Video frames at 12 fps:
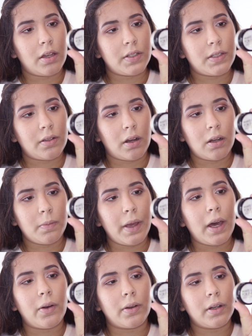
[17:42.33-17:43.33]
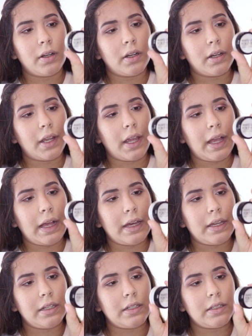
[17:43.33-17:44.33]
Star Powder,
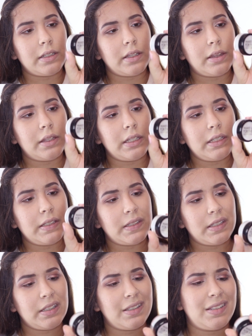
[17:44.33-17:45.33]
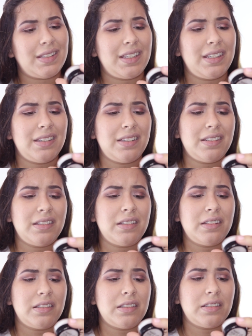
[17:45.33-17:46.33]
and this is in,